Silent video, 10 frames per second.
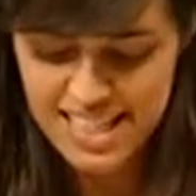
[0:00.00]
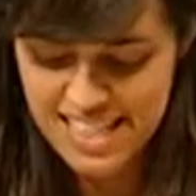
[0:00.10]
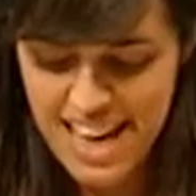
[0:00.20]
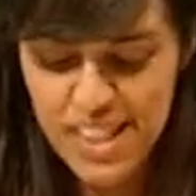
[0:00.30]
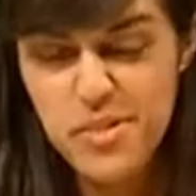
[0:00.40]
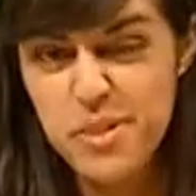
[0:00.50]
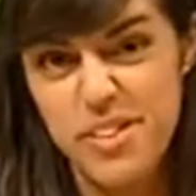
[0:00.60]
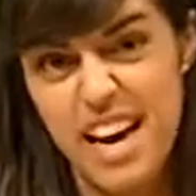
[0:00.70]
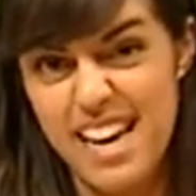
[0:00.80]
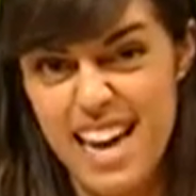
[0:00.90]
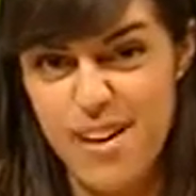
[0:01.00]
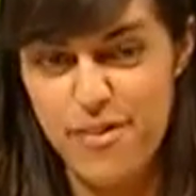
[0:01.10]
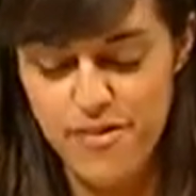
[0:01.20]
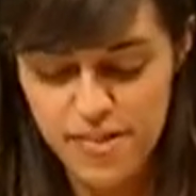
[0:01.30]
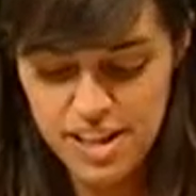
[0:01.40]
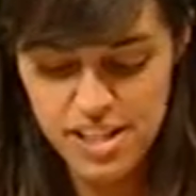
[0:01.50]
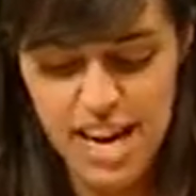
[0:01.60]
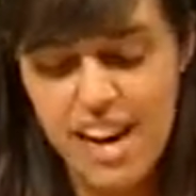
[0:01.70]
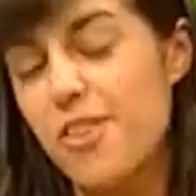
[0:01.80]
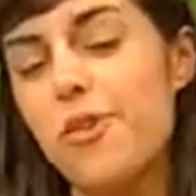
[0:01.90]
Now that we've cut our fish
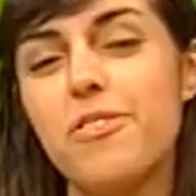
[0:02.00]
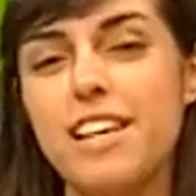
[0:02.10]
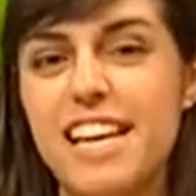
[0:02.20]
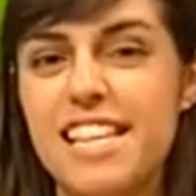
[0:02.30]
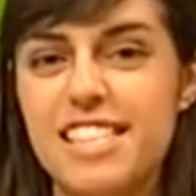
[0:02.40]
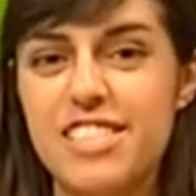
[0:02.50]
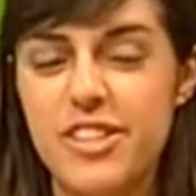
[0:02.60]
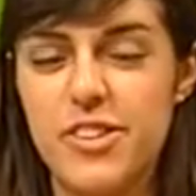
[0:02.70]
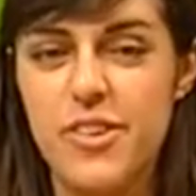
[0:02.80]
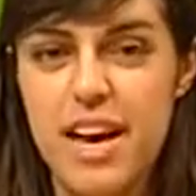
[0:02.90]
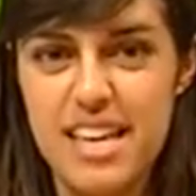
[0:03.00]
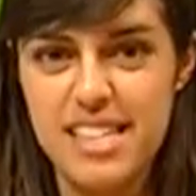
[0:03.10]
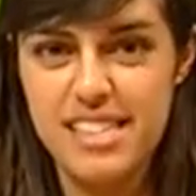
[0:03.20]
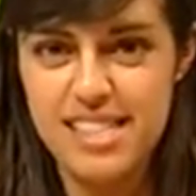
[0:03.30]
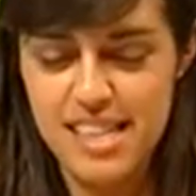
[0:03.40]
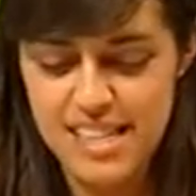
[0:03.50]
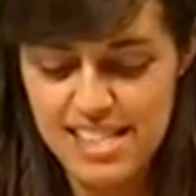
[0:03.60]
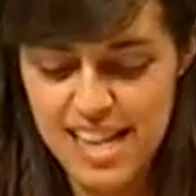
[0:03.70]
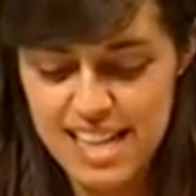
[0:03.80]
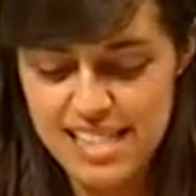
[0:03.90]
out, all we need to do is
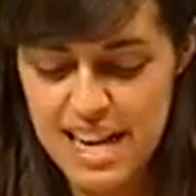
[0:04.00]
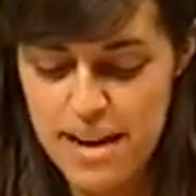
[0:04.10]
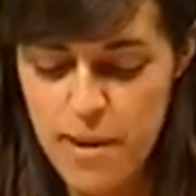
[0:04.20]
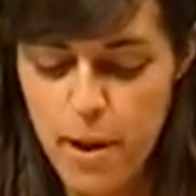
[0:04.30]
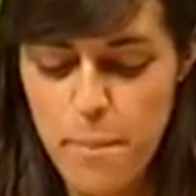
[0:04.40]
sellotape our